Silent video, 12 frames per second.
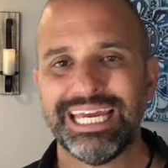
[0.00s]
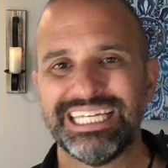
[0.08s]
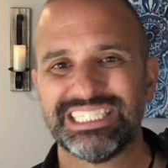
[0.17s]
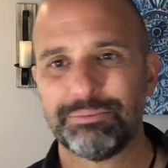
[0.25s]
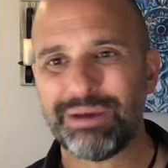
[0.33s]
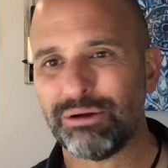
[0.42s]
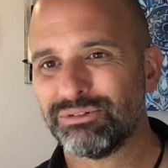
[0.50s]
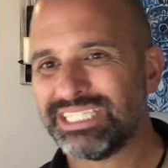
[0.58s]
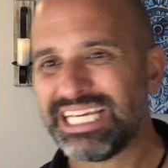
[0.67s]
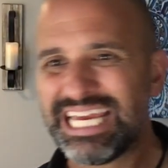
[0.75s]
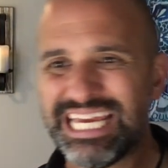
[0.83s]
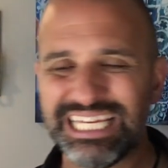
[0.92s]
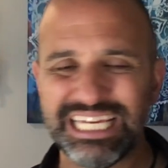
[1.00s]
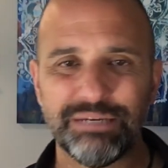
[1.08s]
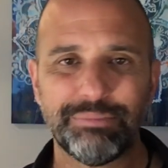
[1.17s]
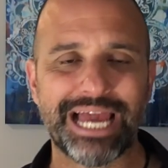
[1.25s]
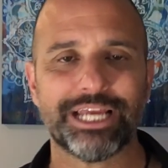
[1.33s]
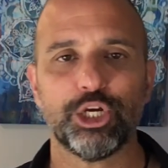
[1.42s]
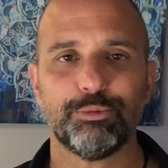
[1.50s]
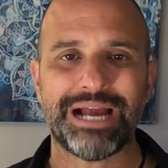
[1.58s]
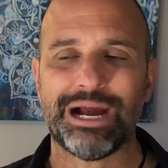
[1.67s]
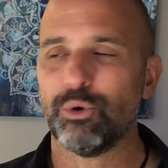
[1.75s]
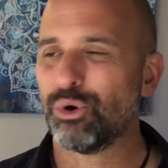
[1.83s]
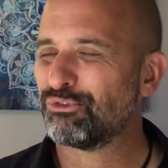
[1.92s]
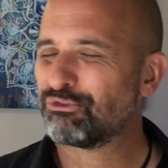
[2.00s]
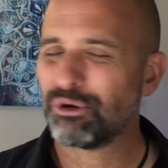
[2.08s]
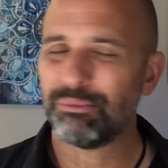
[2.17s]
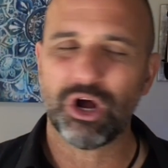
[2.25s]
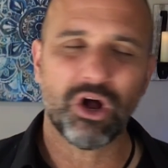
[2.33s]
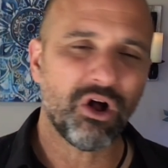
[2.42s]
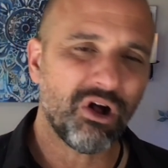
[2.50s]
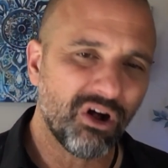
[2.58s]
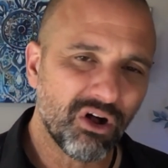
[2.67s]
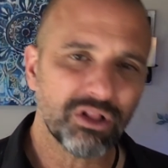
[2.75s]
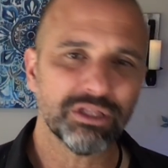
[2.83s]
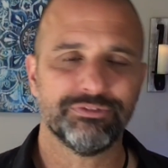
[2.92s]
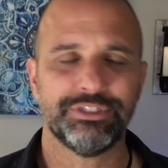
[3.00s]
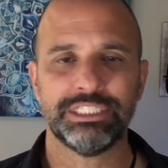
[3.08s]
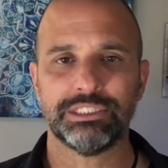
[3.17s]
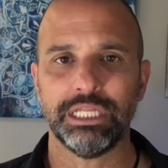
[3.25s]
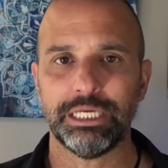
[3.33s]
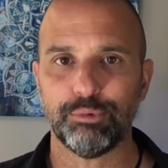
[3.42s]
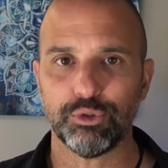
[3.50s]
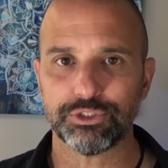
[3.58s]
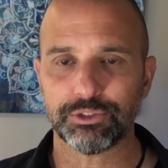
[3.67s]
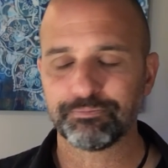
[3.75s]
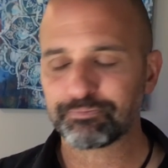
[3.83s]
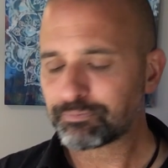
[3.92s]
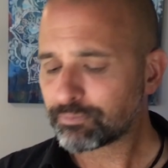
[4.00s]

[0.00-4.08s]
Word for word: is about taking back your power from all of these labels